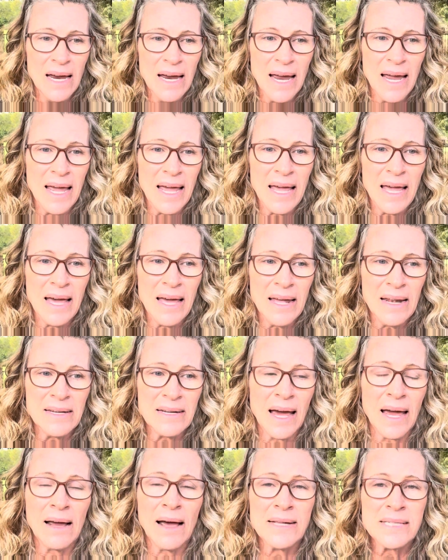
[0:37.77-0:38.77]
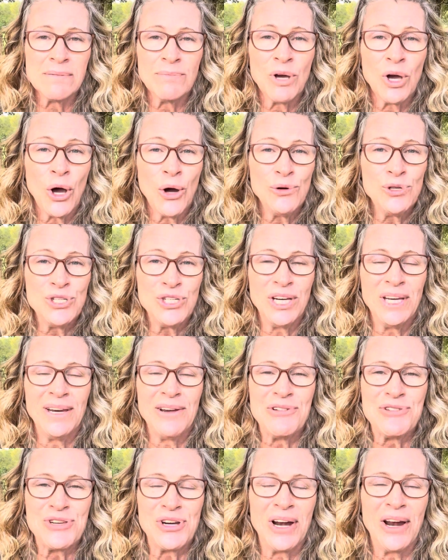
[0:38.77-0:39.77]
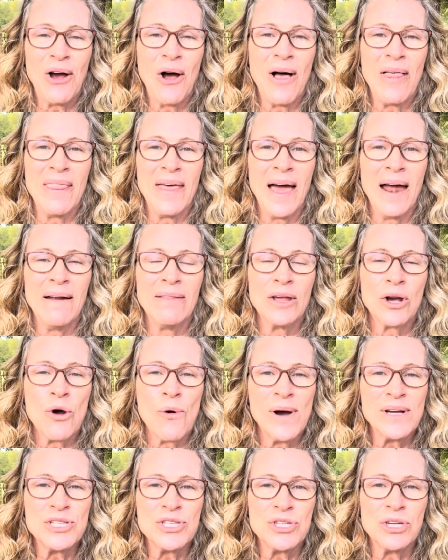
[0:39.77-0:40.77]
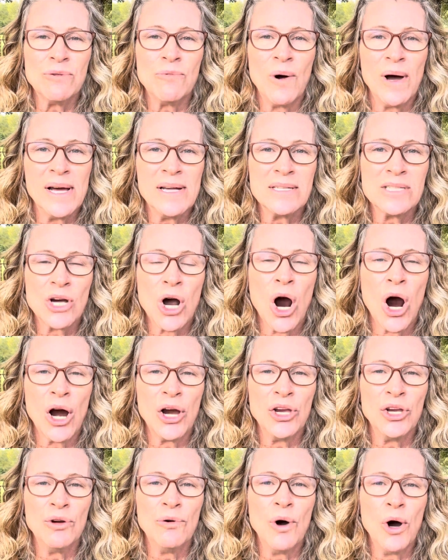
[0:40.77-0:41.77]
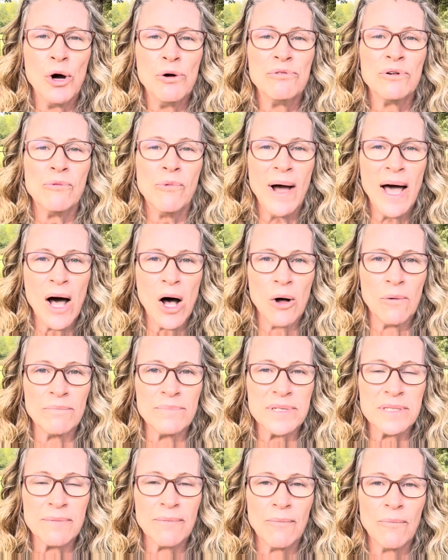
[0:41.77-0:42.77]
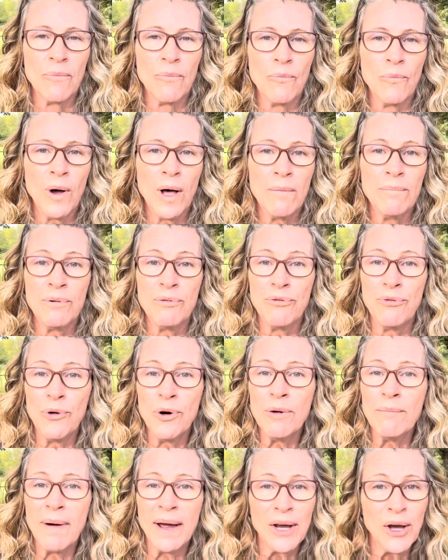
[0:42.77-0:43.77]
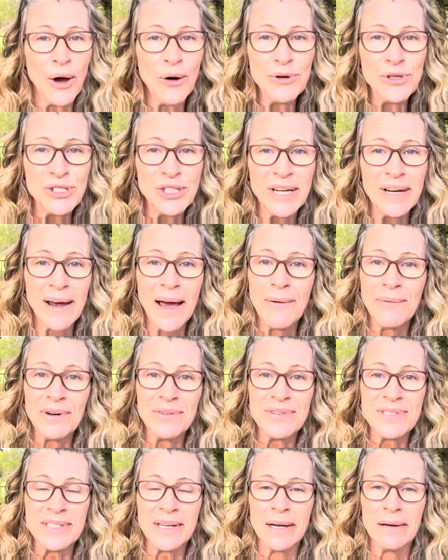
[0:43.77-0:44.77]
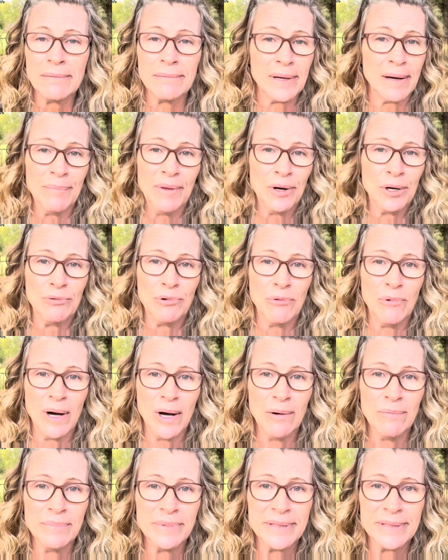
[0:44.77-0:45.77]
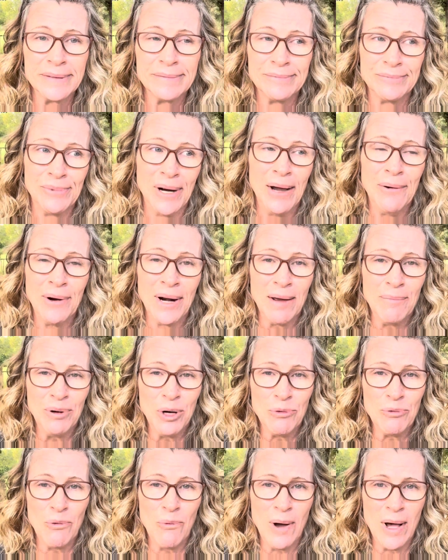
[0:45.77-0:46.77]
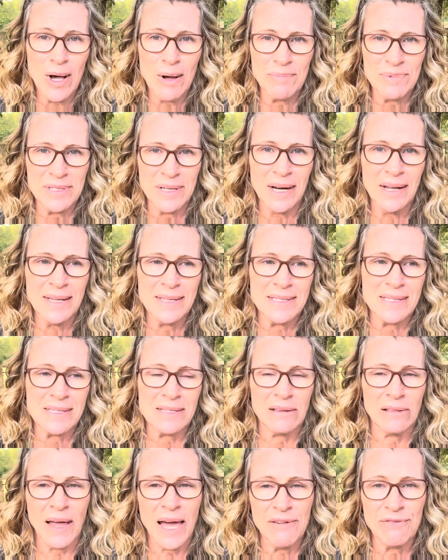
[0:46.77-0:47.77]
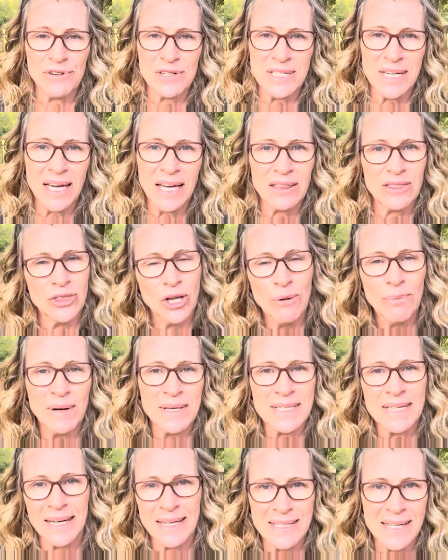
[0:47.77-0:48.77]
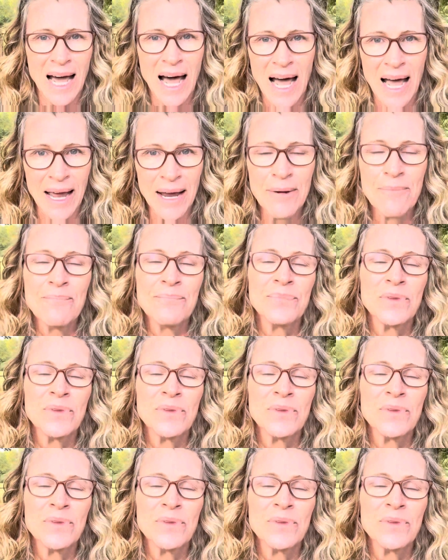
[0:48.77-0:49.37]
And I got some coaching yesterday on that, and the question was, are you overwhelmed? Well, before my coaching, I would have said, I'm not overwhelmed. Why would I be overwhelmed? None of this is life or death. Nobody's gonna die.